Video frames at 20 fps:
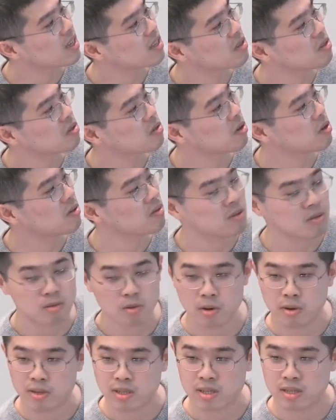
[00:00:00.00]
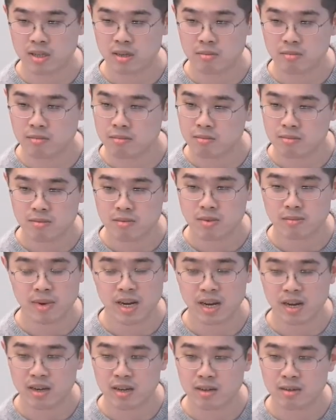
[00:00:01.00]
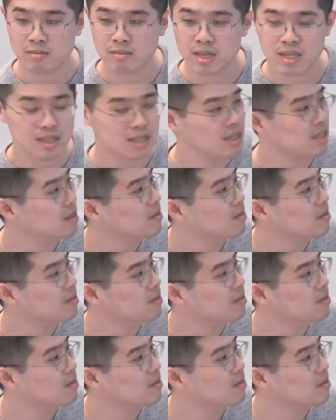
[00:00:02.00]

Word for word: you don't query the same pair, but yeah.